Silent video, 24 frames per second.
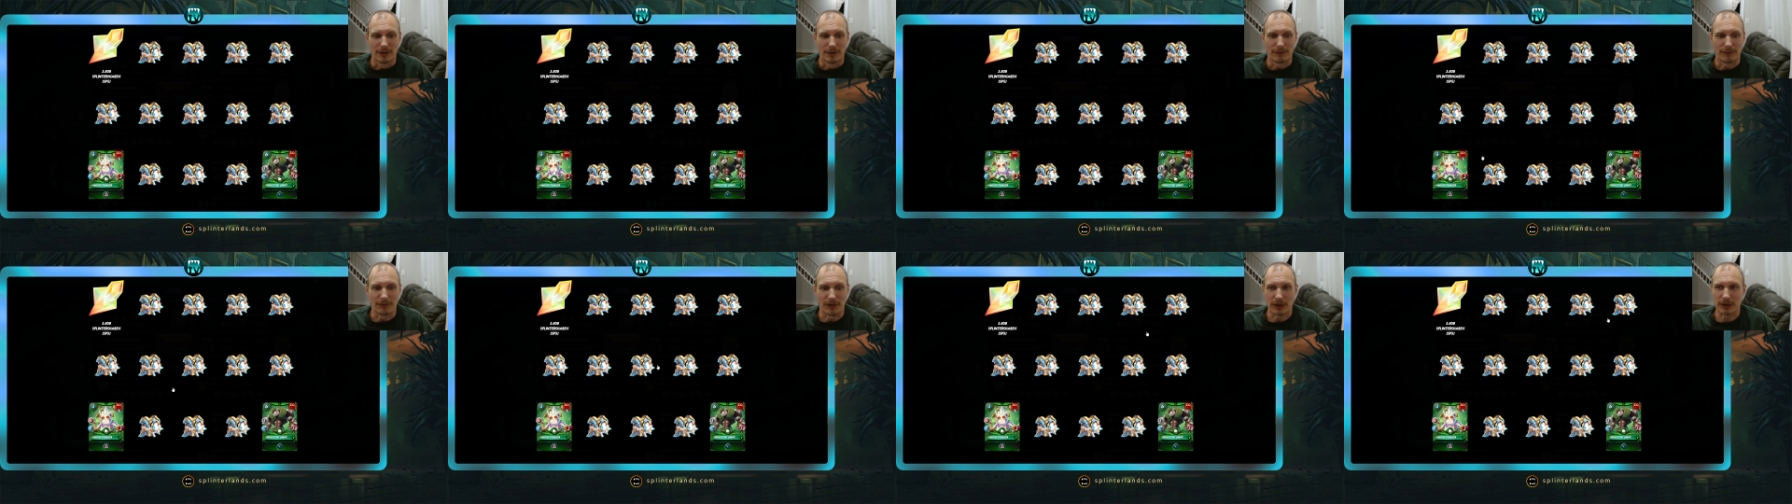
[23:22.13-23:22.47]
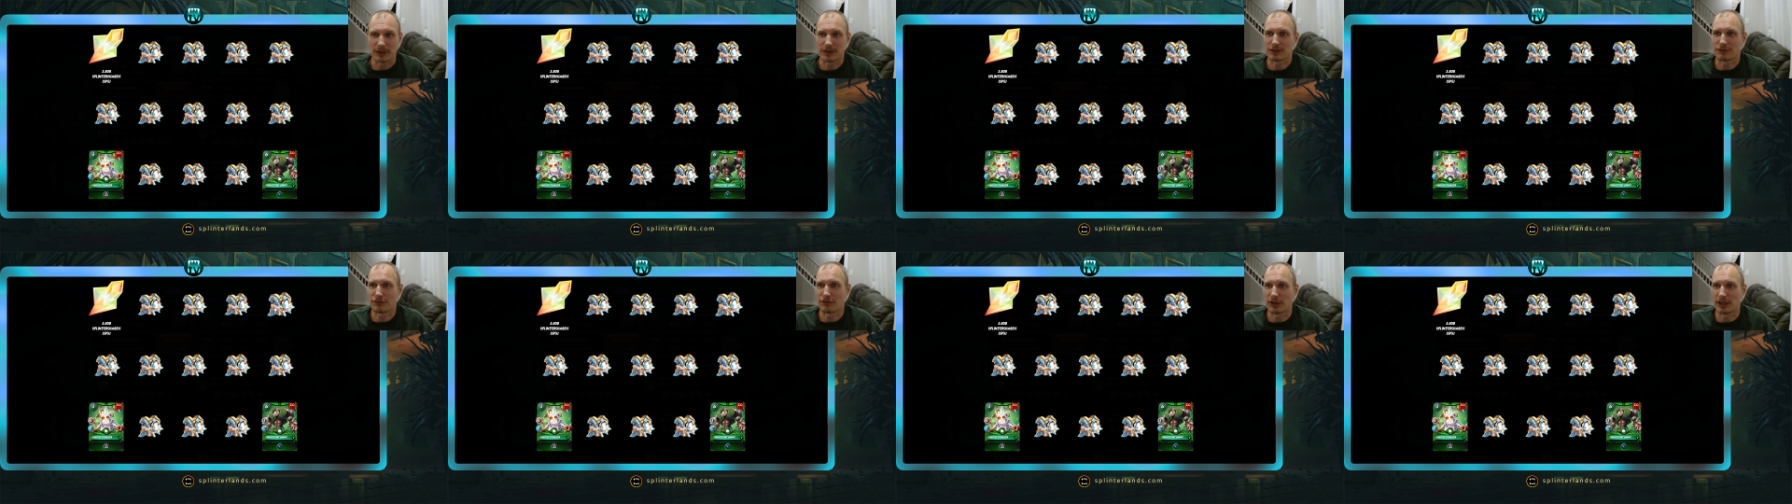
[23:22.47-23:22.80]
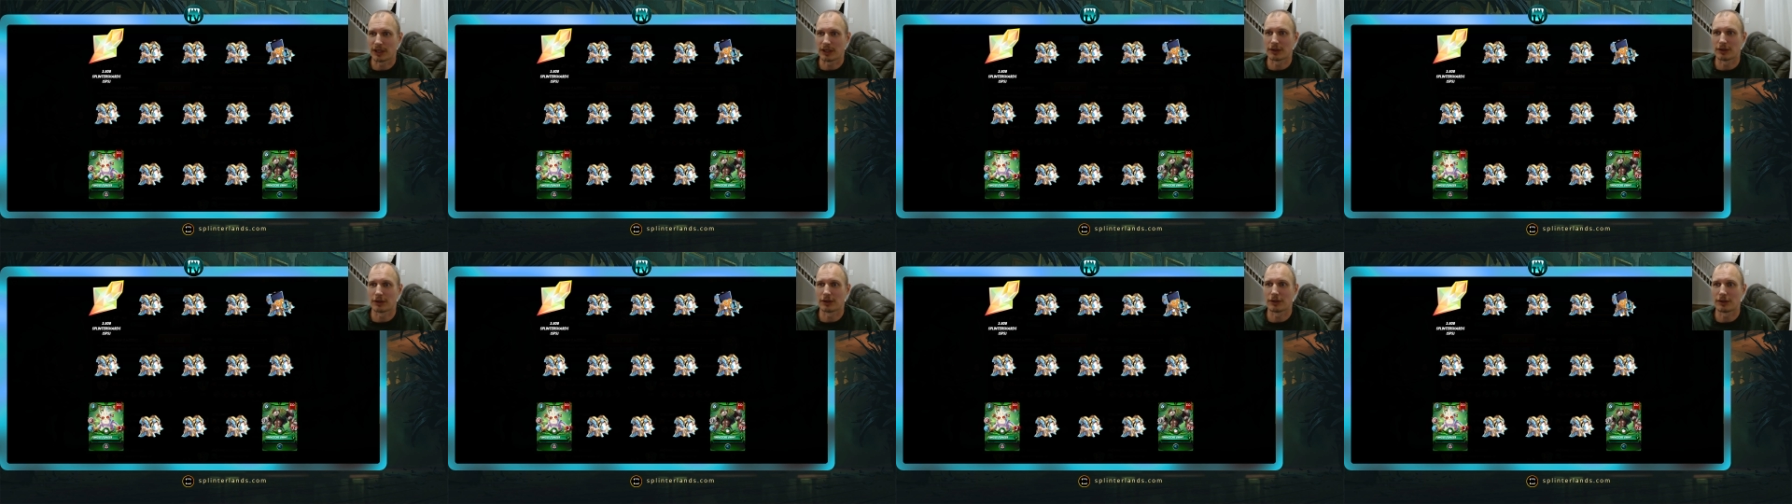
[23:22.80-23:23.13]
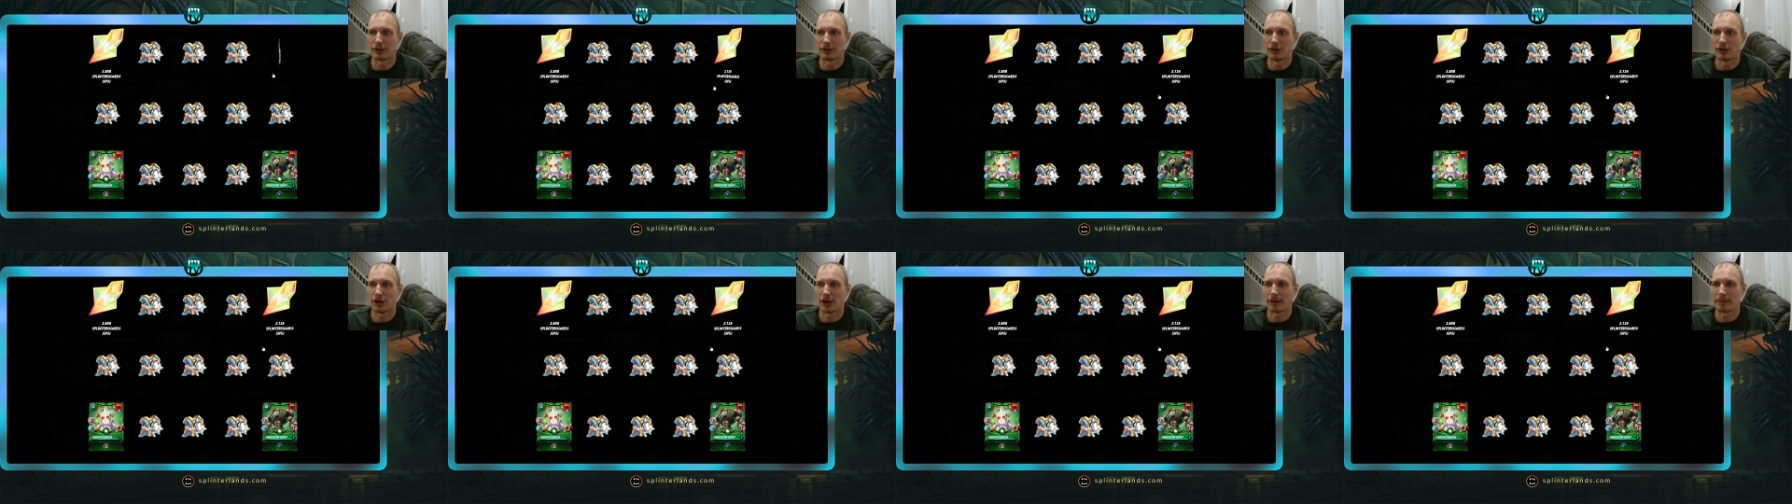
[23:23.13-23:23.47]
Fungus Flinger,
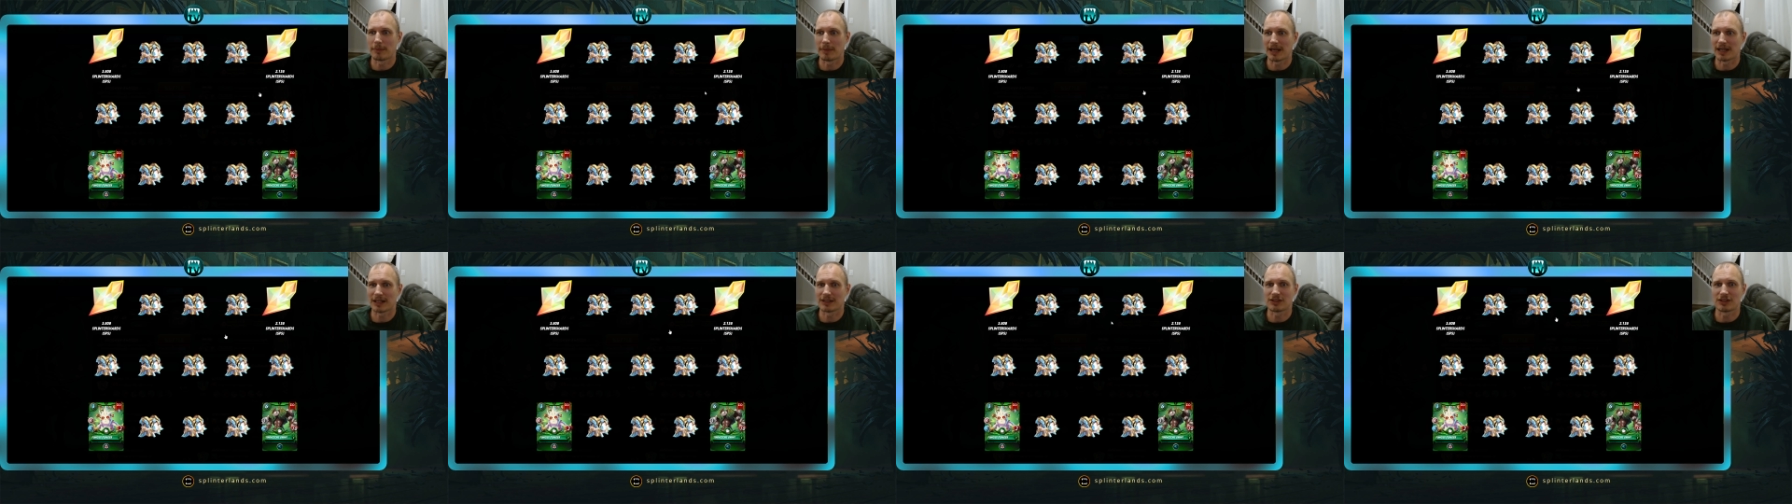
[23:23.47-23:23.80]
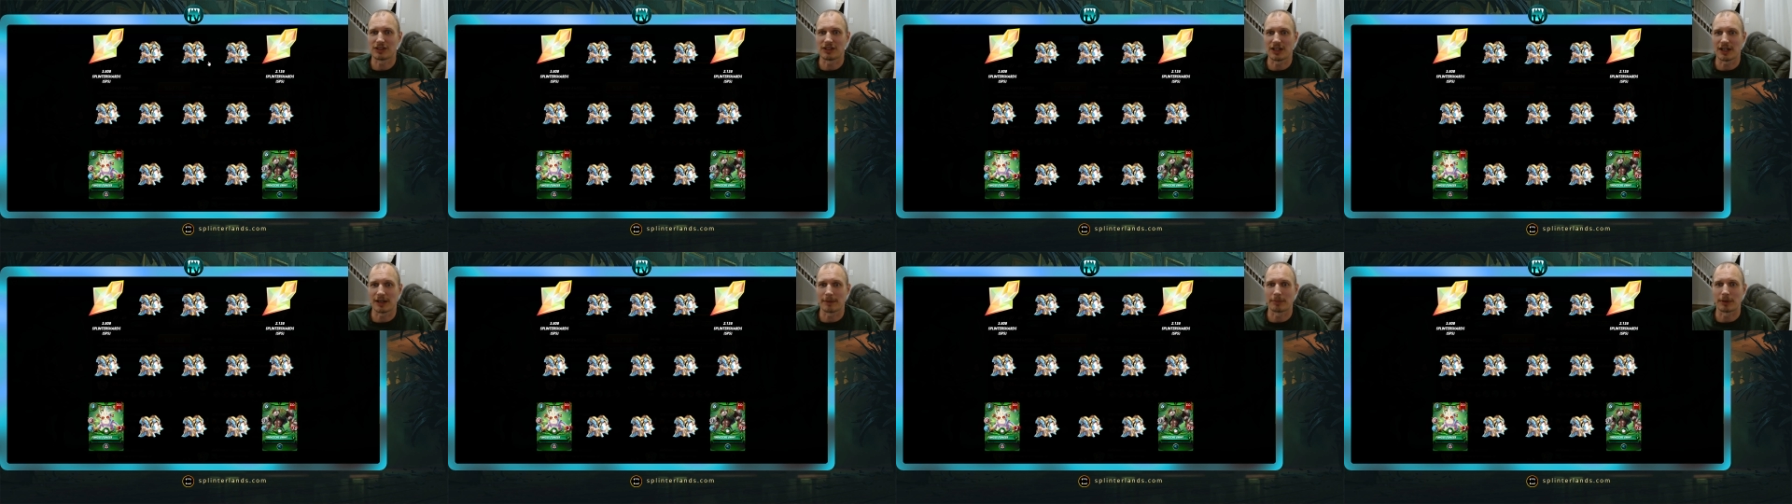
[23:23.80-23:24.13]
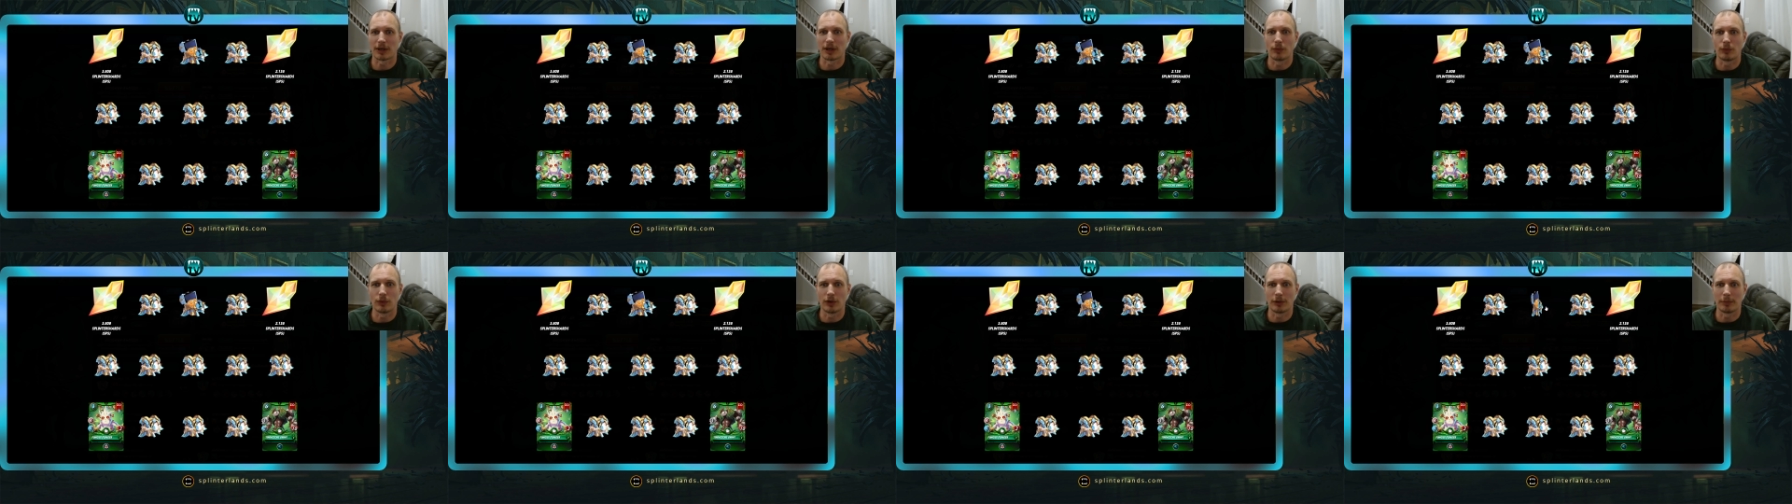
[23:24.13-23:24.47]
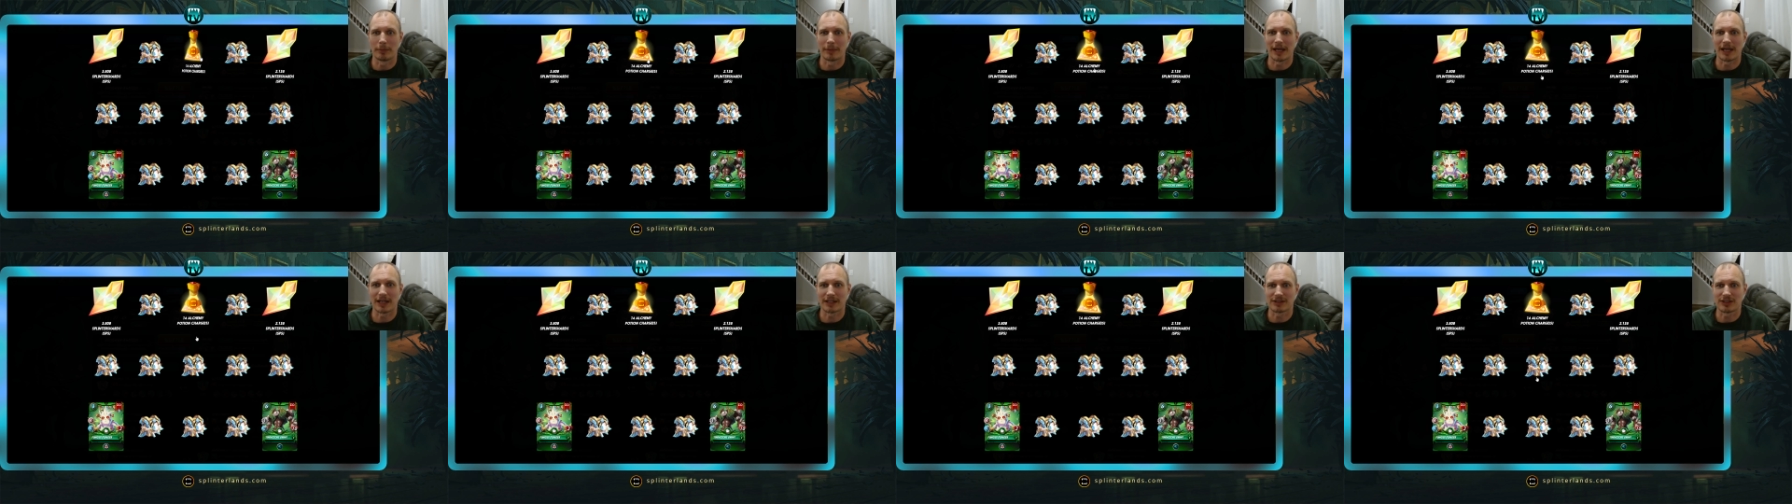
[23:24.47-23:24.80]
not maxed yet, but I will
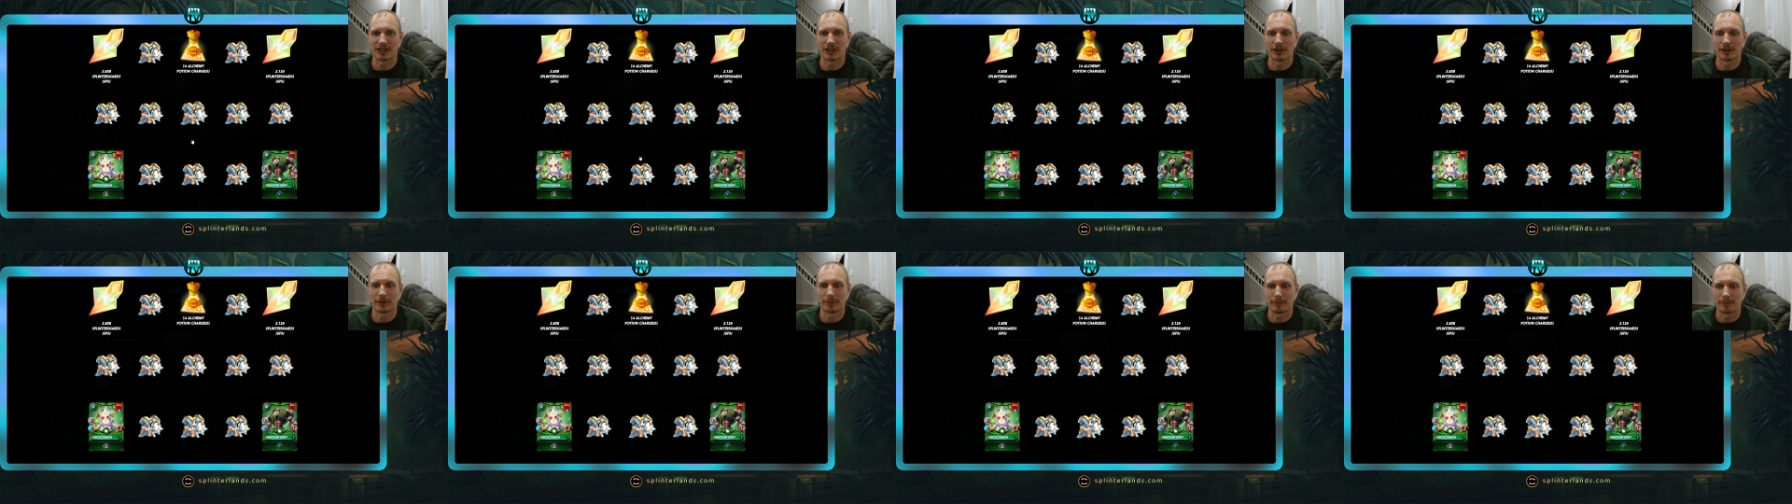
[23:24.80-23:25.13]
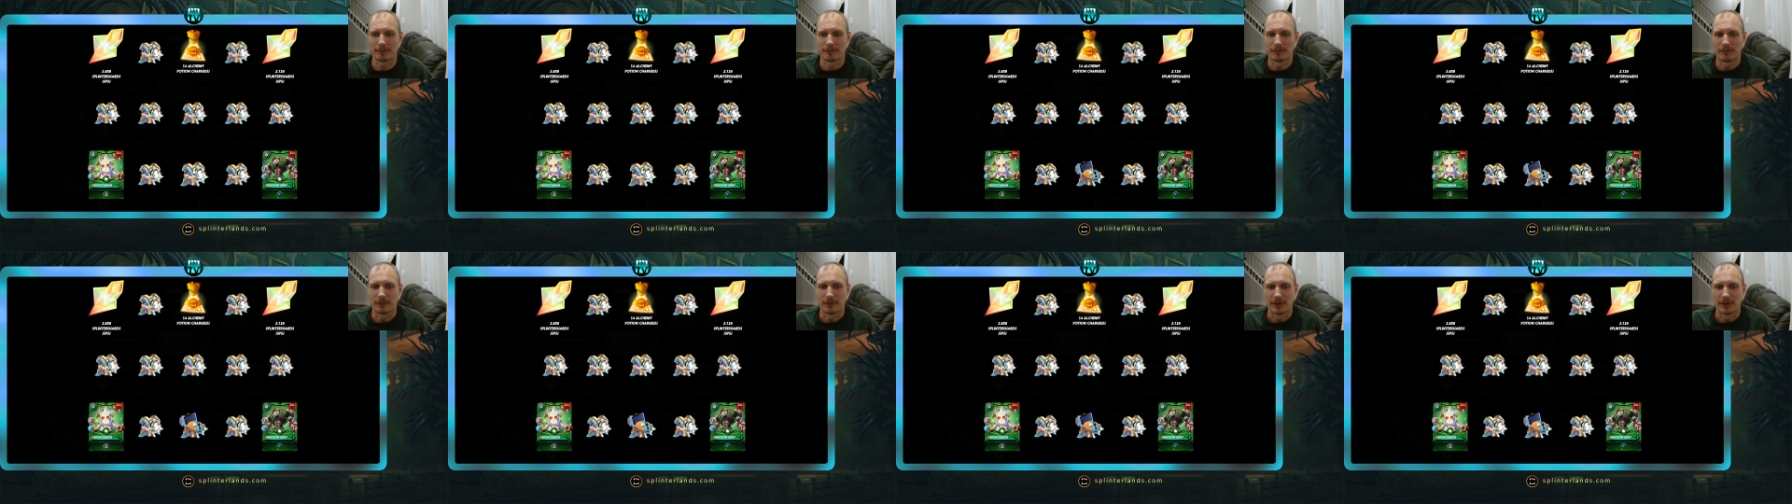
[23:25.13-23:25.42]
max him.